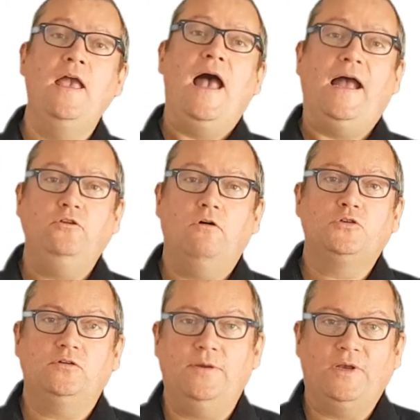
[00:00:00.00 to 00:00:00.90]
and you'll
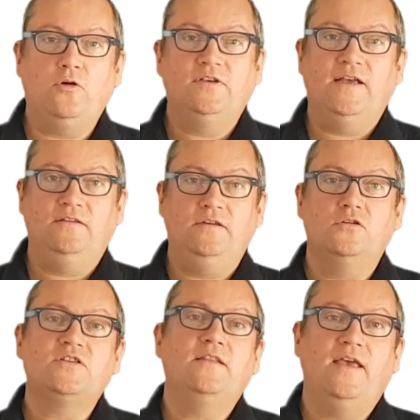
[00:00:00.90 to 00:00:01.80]
also get my contact
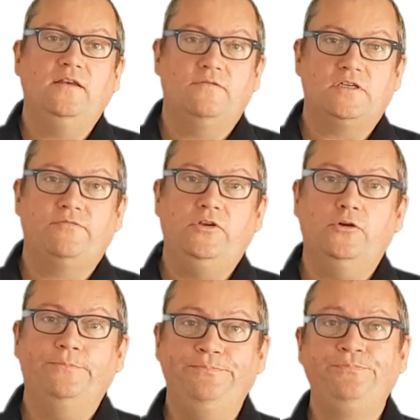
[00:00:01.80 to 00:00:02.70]
details at the end of this video.